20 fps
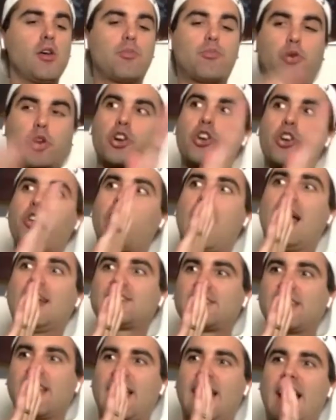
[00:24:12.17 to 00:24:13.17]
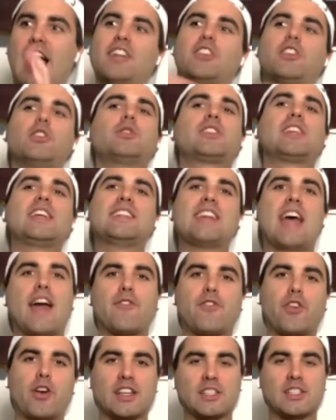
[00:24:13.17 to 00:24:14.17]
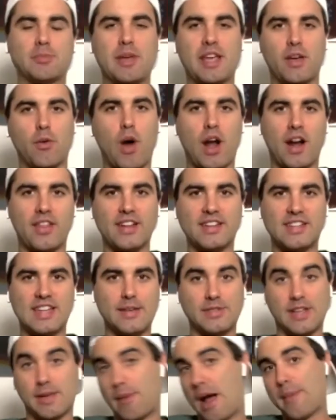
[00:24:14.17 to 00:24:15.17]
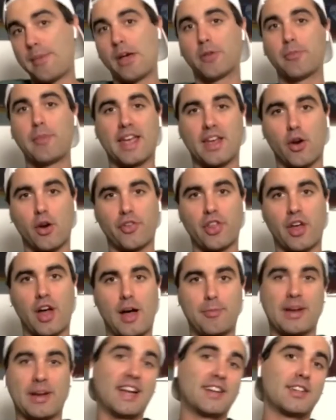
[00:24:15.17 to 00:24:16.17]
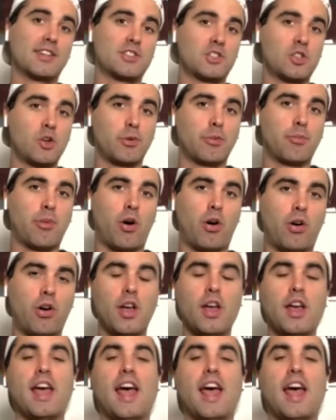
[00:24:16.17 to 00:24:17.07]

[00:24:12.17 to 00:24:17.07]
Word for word: progressing, and I do see Denver as being one of the teams that might be able to make it over the hump and get to the Super Bowl,